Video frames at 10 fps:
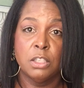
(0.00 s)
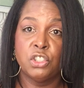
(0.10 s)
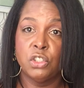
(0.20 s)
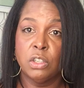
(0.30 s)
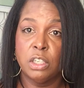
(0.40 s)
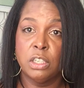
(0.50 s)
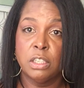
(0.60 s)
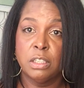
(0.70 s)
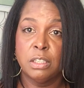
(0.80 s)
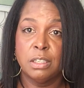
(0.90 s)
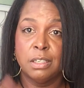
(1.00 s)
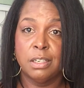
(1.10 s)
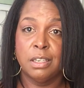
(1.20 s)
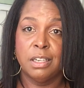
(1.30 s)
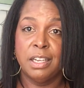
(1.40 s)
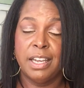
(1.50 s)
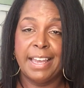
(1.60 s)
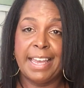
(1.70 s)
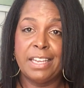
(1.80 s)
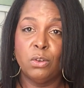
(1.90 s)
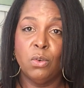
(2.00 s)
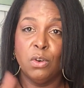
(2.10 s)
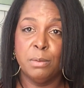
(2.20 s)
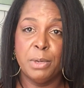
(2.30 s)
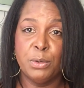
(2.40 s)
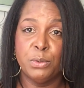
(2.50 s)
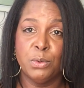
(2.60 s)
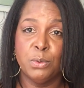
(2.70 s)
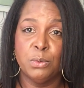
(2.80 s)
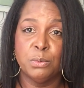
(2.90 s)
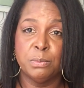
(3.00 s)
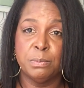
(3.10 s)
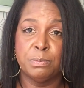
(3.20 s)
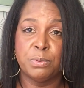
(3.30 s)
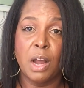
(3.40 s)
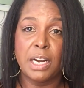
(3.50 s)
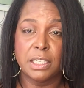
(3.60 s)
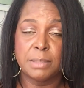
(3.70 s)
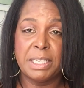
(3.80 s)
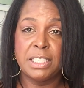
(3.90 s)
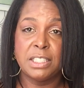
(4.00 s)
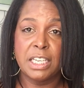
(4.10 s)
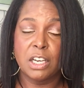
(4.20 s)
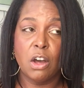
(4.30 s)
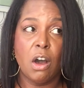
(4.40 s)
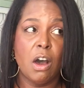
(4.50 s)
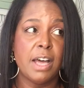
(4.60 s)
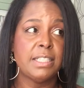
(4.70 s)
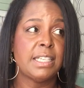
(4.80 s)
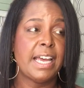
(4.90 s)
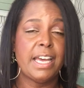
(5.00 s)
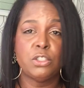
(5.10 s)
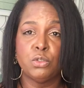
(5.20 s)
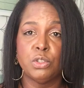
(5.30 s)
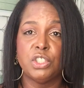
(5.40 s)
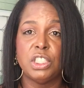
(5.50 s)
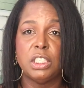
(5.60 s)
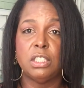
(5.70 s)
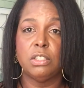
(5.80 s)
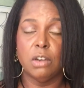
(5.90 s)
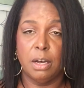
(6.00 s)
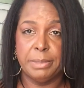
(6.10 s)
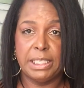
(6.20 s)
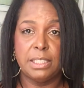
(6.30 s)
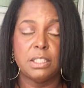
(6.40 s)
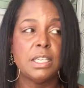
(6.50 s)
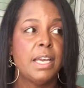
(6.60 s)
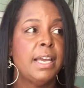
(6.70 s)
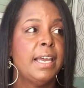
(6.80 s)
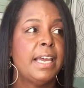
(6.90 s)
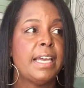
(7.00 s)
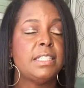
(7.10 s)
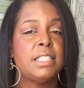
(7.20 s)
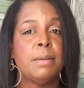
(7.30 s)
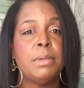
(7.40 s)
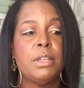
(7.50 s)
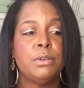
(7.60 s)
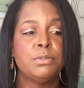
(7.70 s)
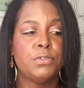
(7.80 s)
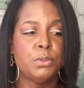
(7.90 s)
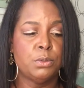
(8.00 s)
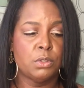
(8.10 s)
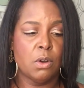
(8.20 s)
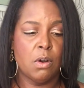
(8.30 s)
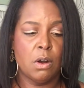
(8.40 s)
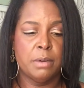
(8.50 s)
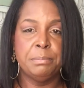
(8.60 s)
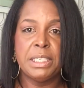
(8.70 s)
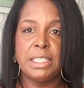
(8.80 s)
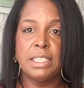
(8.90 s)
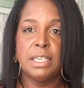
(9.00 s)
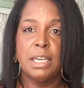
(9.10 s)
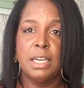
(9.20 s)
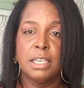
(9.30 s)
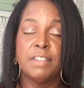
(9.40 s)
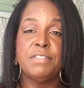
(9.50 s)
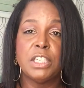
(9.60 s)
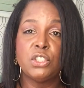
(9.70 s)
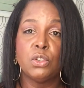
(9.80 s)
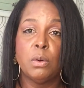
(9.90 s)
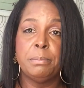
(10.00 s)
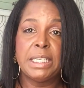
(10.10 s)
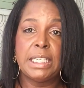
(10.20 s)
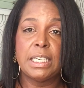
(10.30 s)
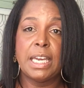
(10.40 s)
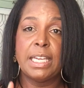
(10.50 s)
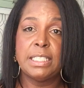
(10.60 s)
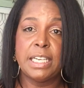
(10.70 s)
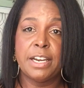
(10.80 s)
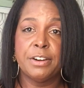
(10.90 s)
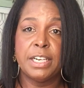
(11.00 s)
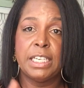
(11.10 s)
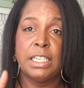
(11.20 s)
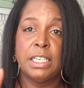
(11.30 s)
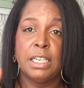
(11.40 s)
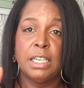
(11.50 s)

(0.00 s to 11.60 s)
sugar, and hormonal products, things that cause estrogen dominance. And some of those foods are meat, conventional meat and dairy,